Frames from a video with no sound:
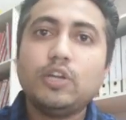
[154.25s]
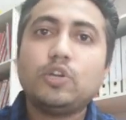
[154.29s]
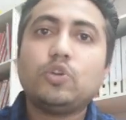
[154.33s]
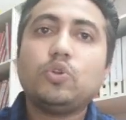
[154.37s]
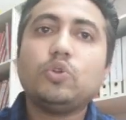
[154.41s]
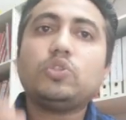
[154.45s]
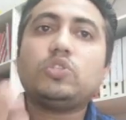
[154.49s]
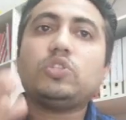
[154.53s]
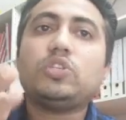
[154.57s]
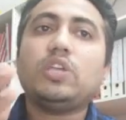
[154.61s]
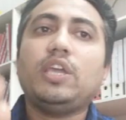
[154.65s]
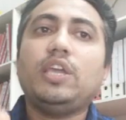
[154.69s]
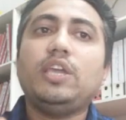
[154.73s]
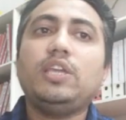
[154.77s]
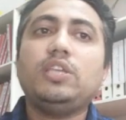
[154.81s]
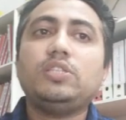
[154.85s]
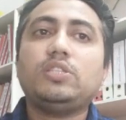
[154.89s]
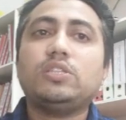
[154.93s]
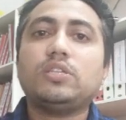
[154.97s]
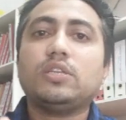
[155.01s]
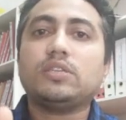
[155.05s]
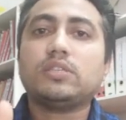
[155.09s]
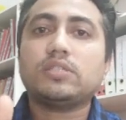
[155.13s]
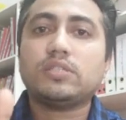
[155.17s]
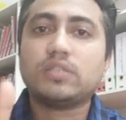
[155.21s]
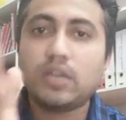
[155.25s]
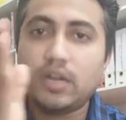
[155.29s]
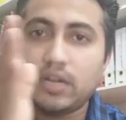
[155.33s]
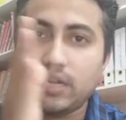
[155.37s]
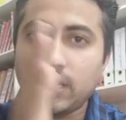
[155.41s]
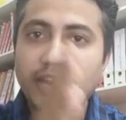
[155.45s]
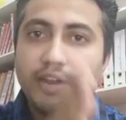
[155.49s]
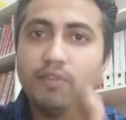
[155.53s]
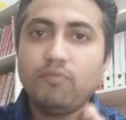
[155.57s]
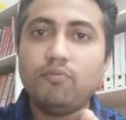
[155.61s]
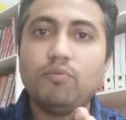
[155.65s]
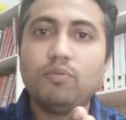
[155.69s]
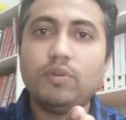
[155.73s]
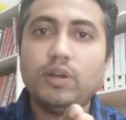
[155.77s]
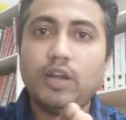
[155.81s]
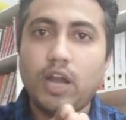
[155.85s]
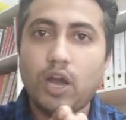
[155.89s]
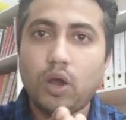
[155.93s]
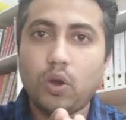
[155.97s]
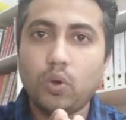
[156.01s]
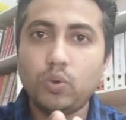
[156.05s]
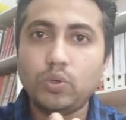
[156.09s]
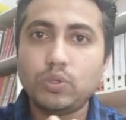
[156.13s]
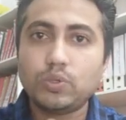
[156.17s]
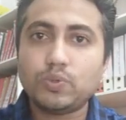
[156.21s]
to change certain
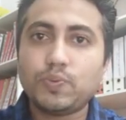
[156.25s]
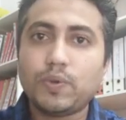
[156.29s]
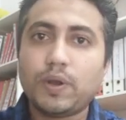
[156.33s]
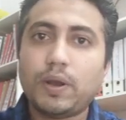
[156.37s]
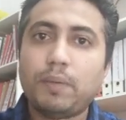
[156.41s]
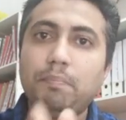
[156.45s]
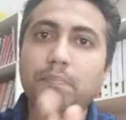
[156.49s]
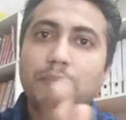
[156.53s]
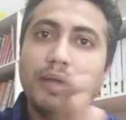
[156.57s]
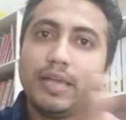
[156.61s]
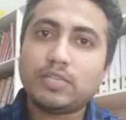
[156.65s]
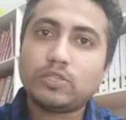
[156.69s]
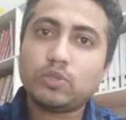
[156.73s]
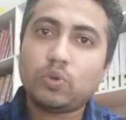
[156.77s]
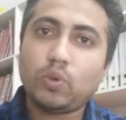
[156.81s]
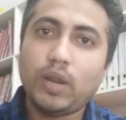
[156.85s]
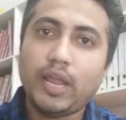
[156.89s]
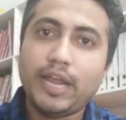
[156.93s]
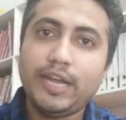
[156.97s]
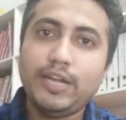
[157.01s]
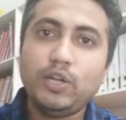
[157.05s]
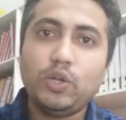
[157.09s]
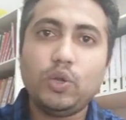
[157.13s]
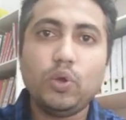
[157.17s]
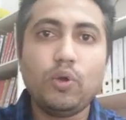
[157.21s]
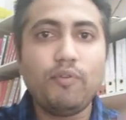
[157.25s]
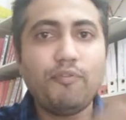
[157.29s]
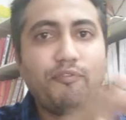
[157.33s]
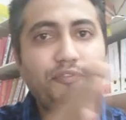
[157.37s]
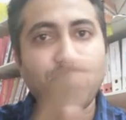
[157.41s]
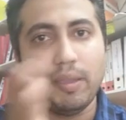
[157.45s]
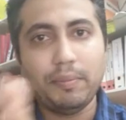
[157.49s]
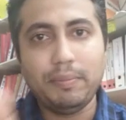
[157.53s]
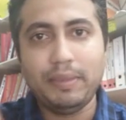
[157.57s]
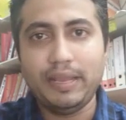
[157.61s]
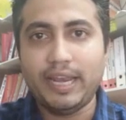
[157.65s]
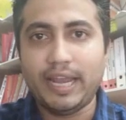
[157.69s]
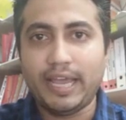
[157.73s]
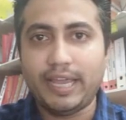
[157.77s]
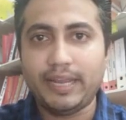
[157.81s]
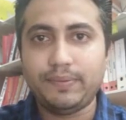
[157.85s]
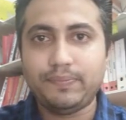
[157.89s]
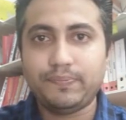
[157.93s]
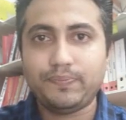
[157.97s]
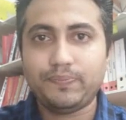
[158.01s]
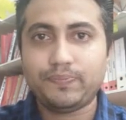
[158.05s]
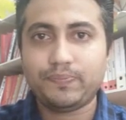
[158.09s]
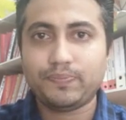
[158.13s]
nouns from masculine to feminine